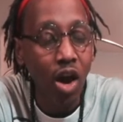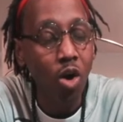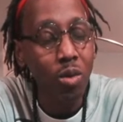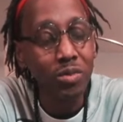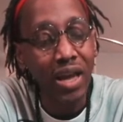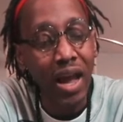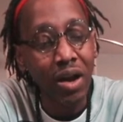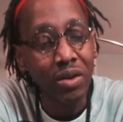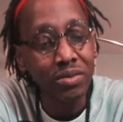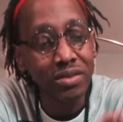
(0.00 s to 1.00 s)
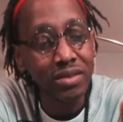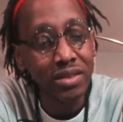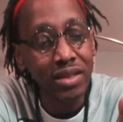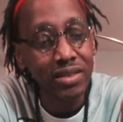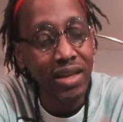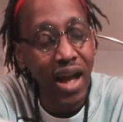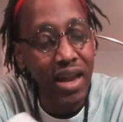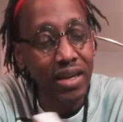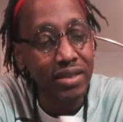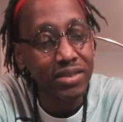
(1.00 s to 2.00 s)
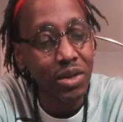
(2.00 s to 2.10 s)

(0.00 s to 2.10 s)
Hometown is Ghana.